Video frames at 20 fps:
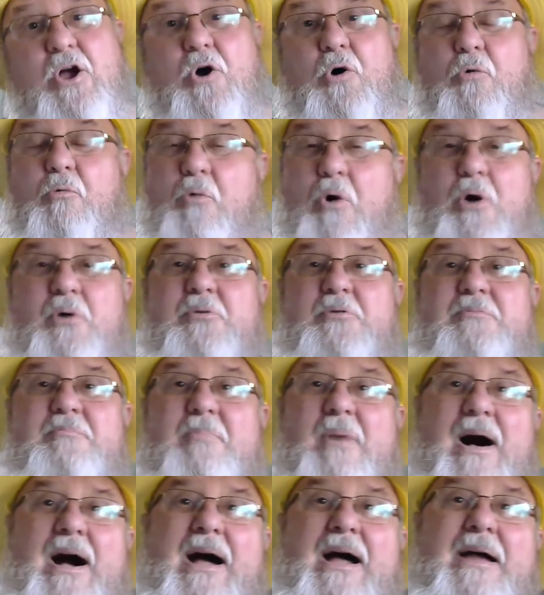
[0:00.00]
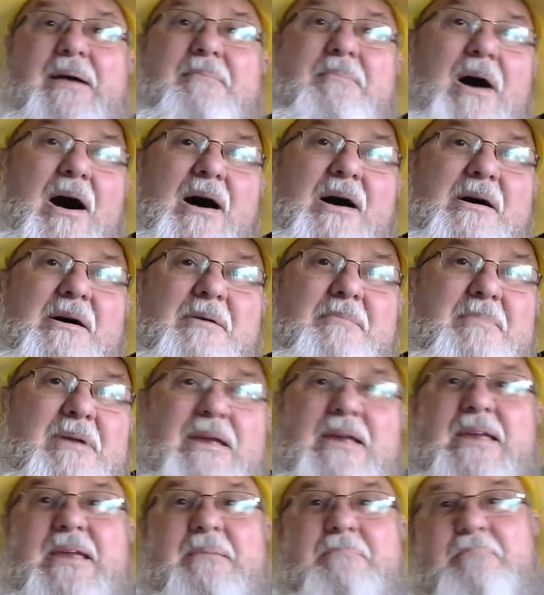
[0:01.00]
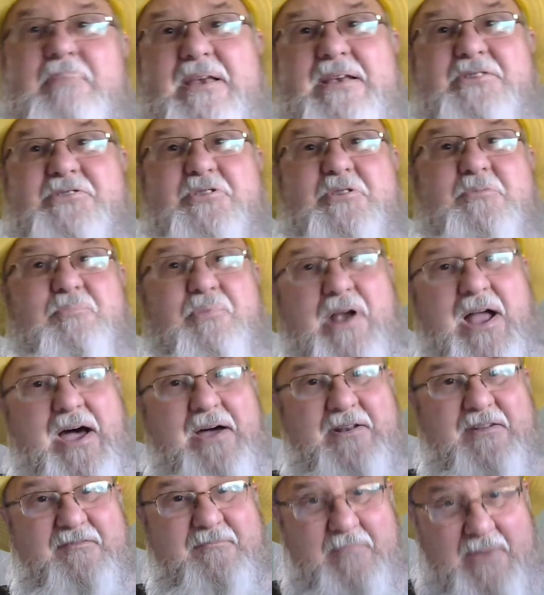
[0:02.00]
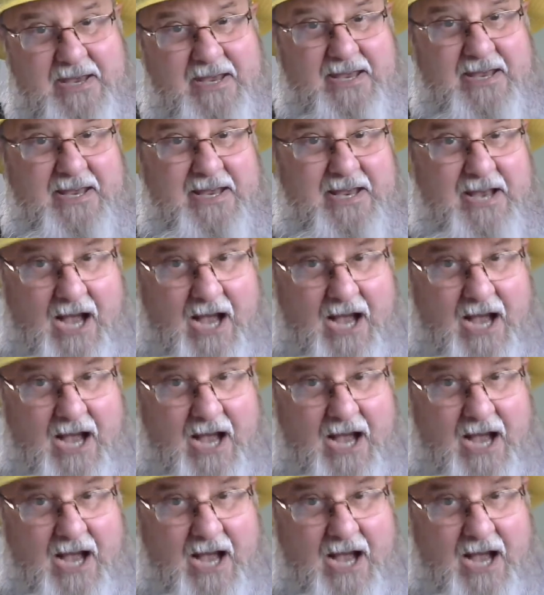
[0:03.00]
Won't my mommy be so proud of me?